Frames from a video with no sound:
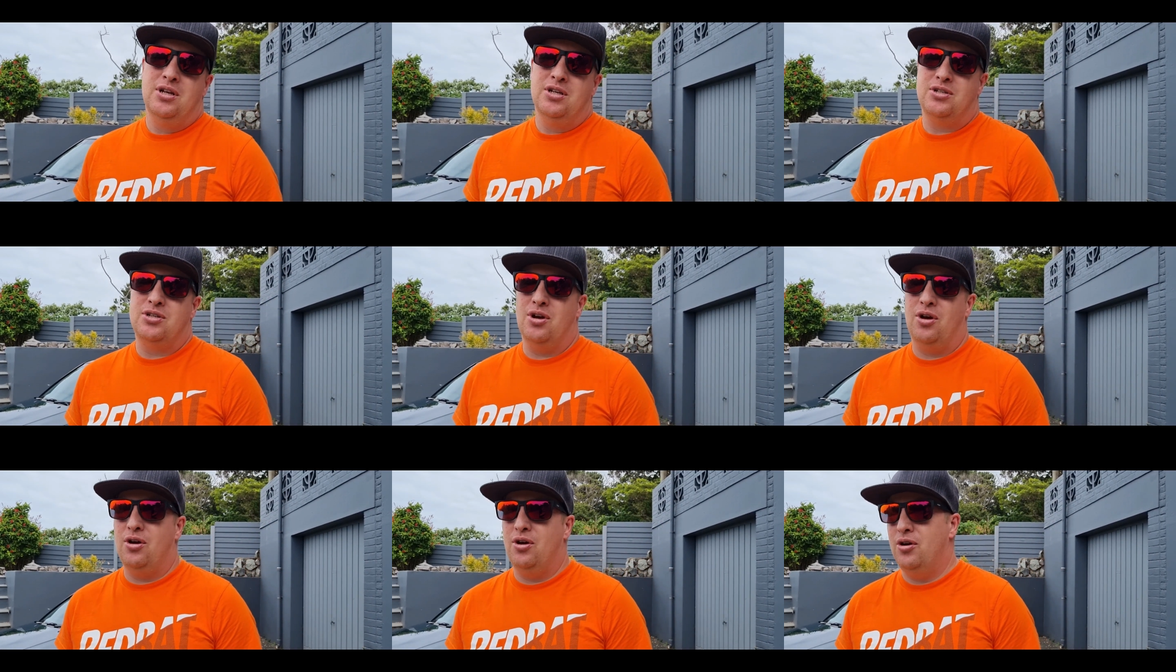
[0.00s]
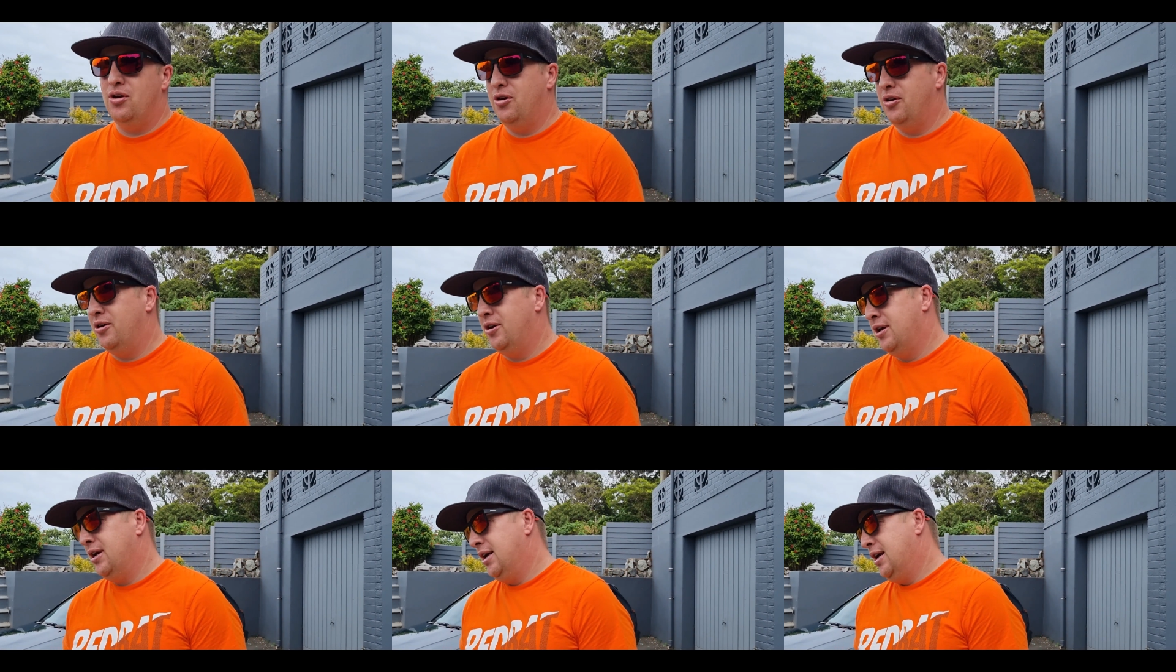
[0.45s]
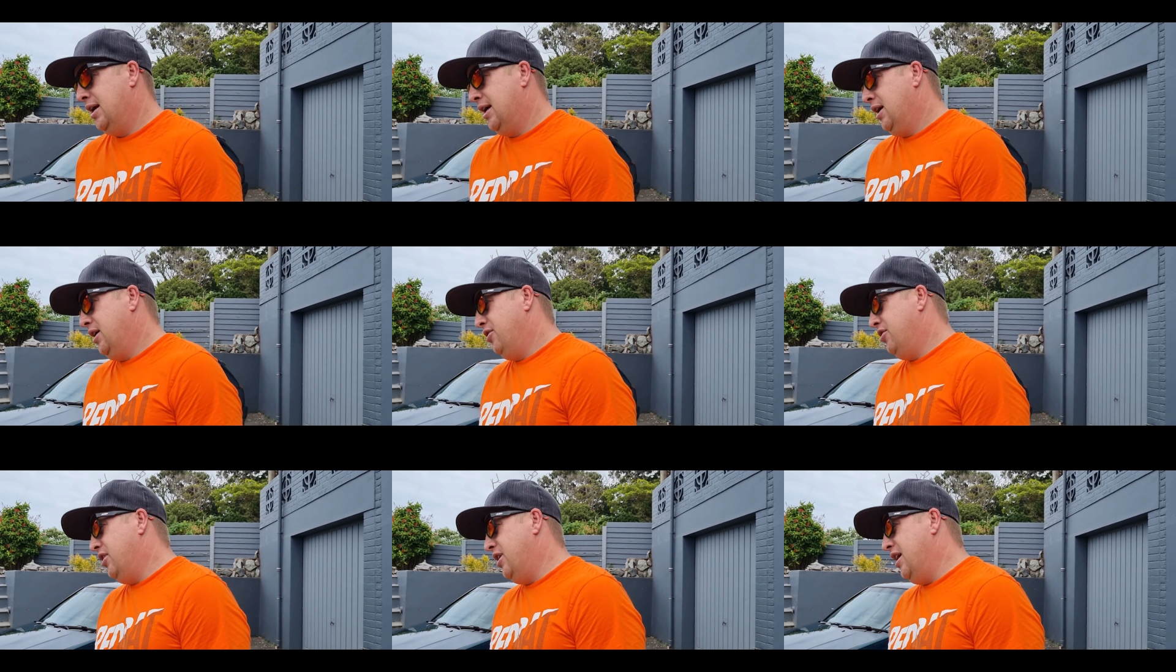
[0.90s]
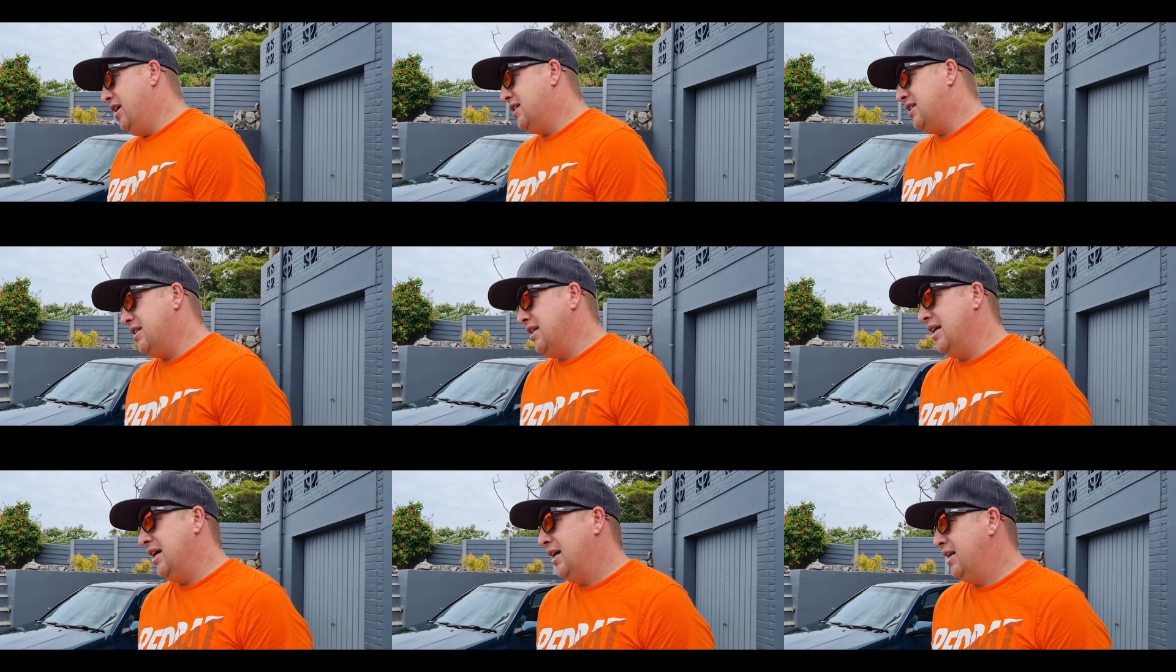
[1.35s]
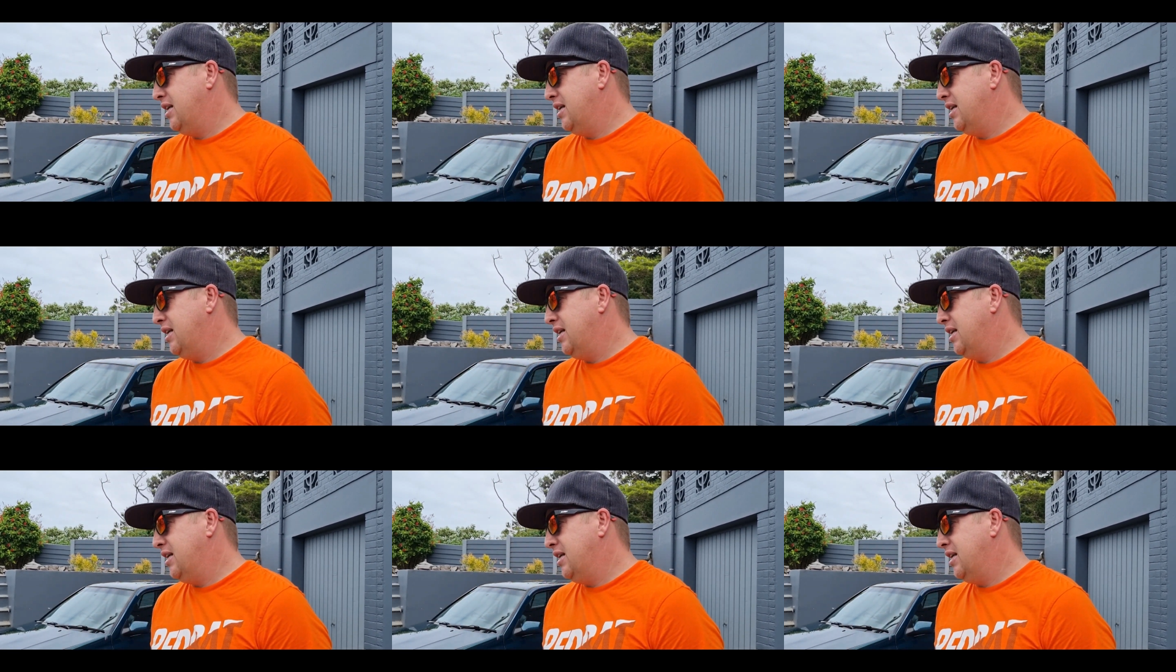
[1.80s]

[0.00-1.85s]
So the next thing I